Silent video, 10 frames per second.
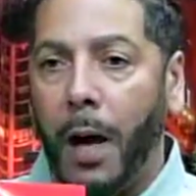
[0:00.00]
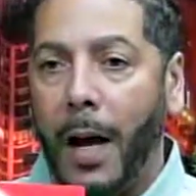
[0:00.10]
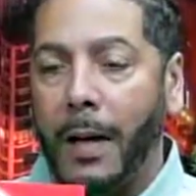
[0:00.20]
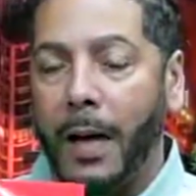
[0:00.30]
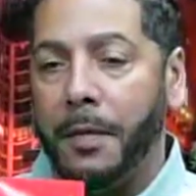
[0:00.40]

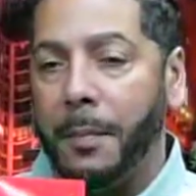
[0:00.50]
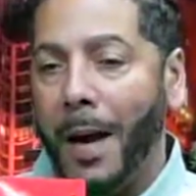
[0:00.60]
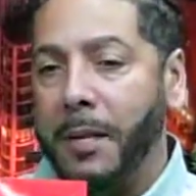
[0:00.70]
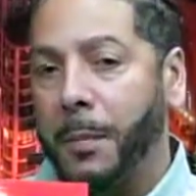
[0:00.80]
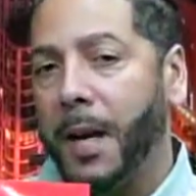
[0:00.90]
guess,
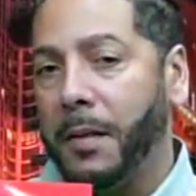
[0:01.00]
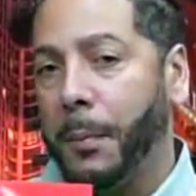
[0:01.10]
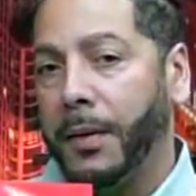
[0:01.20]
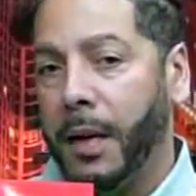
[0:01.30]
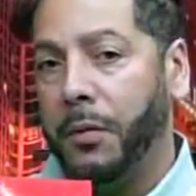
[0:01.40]
maximize the
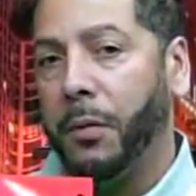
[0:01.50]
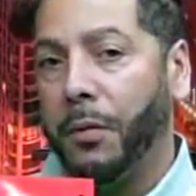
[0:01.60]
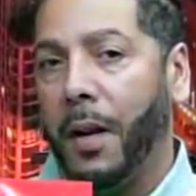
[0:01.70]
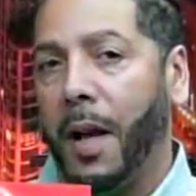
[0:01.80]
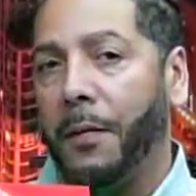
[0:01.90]
potential of
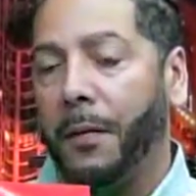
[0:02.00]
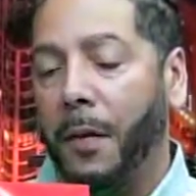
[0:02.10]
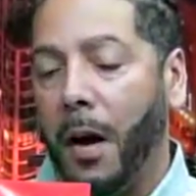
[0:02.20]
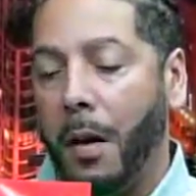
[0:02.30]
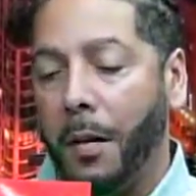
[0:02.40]
life
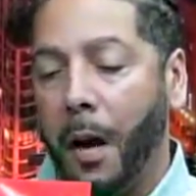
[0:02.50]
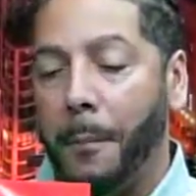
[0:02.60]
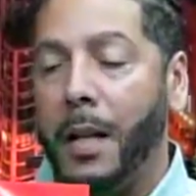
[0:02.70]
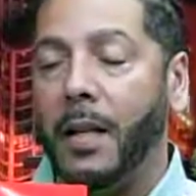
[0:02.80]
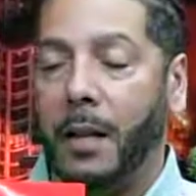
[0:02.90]

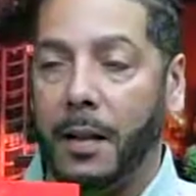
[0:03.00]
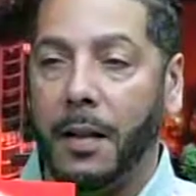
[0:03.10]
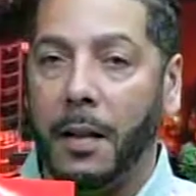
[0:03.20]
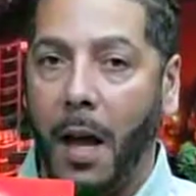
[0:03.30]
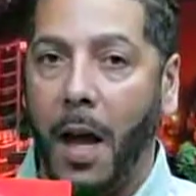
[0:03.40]

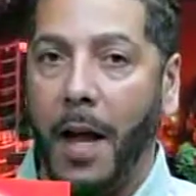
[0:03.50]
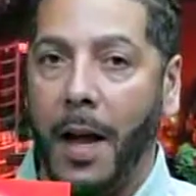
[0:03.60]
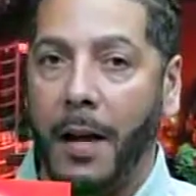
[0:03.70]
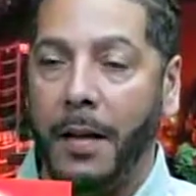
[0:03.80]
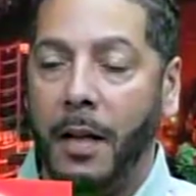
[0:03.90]
immediately.
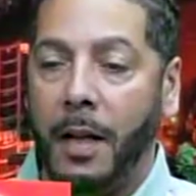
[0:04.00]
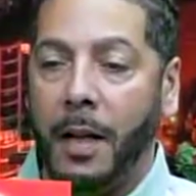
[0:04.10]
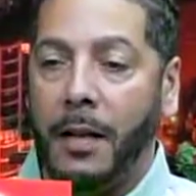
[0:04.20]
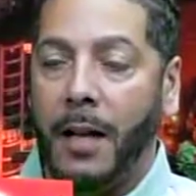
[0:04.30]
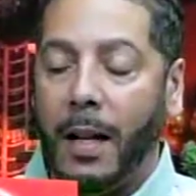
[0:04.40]
And
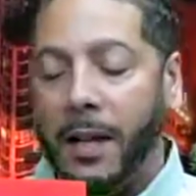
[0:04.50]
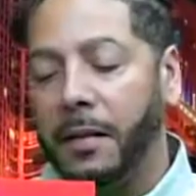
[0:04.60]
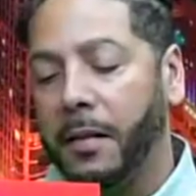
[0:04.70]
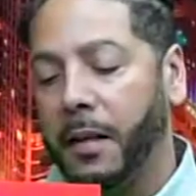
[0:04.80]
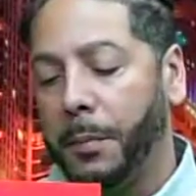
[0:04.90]
that leads
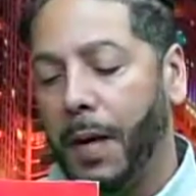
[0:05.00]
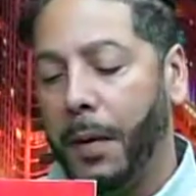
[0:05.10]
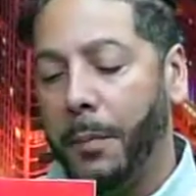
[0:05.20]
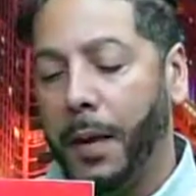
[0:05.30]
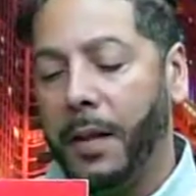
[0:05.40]
to
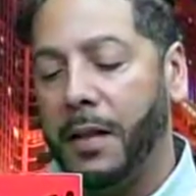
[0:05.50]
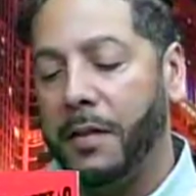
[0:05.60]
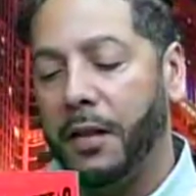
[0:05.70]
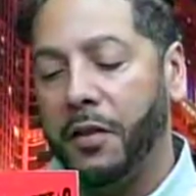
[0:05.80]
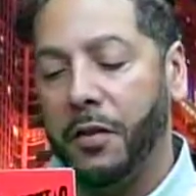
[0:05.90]
sometimes making these
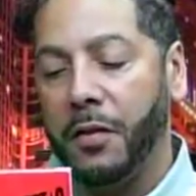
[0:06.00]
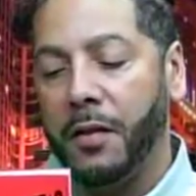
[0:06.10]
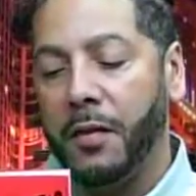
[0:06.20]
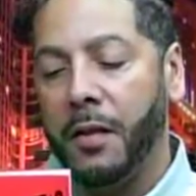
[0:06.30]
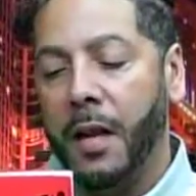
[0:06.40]

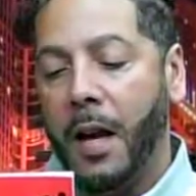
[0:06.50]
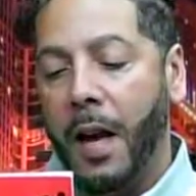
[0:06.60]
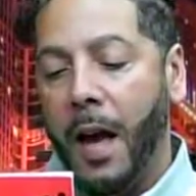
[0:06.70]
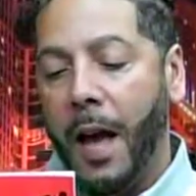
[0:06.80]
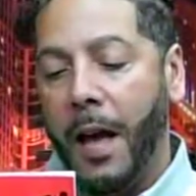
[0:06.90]
decisions,
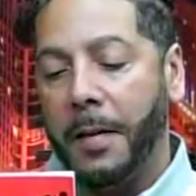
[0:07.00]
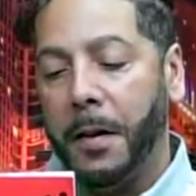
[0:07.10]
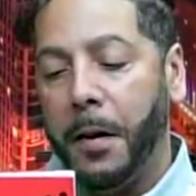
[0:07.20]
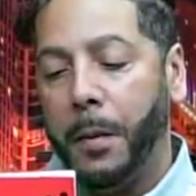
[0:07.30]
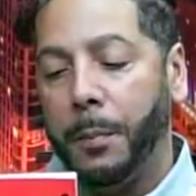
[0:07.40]
and
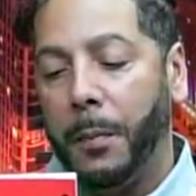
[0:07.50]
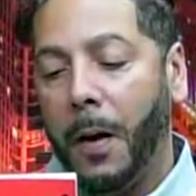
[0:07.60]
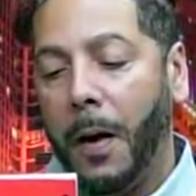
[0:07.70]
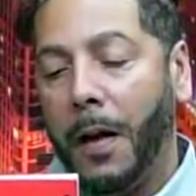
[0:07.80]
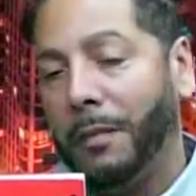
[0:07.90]

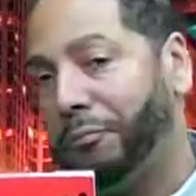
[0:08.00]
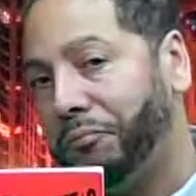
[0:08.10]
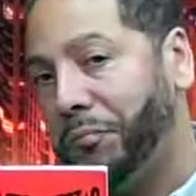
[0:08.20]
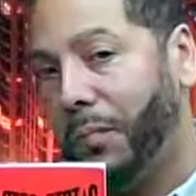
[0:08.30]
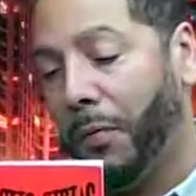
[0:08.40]

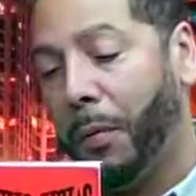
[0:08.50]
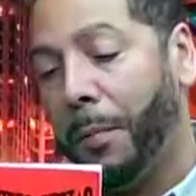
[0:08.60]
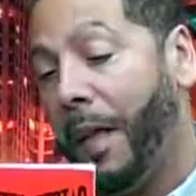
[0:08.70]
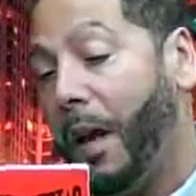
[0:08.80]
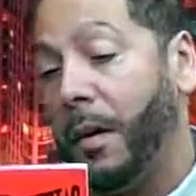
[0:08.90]
from
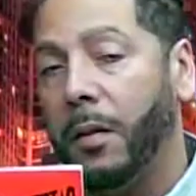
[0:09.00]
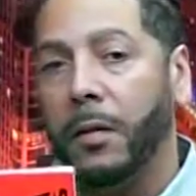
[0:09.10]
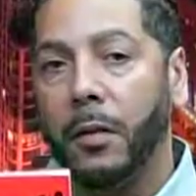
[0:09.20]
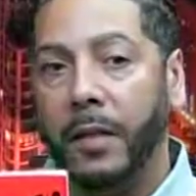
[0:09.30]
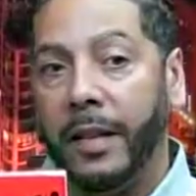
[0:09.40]
there,
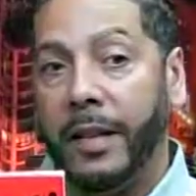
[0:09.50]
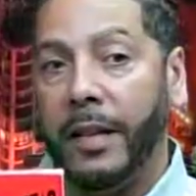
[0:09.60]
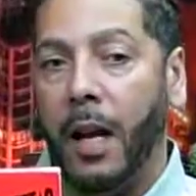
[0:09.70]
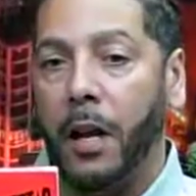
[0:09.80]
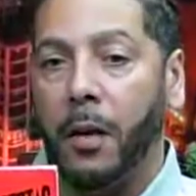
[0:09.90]

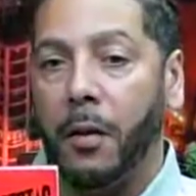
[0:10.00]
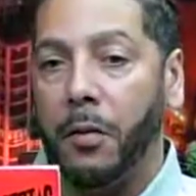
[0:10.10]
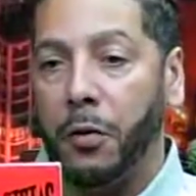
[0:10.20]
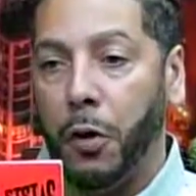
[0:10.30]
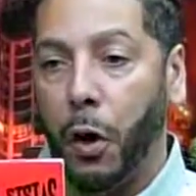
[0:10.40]

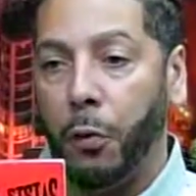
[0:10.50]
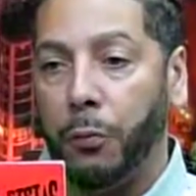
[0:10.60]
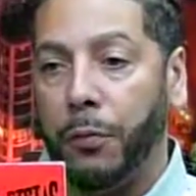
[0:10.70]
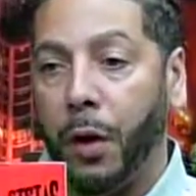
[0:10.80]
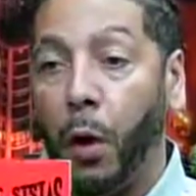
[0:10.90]

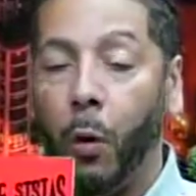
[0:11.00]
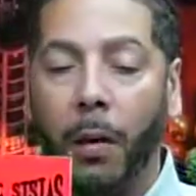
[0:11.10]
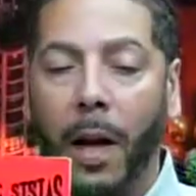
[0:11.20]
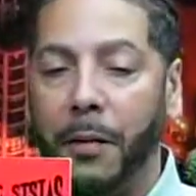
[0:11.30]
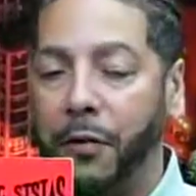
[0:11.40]
their whole
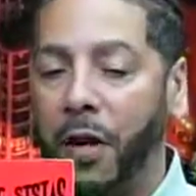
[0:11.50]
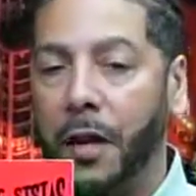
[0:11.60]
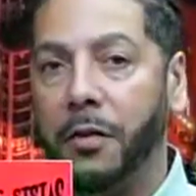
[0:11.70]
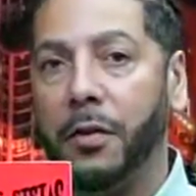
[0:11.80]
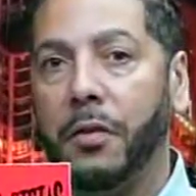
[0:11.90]
life
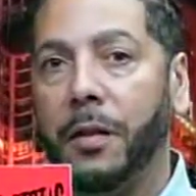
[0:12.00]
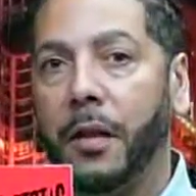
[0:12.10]
changes.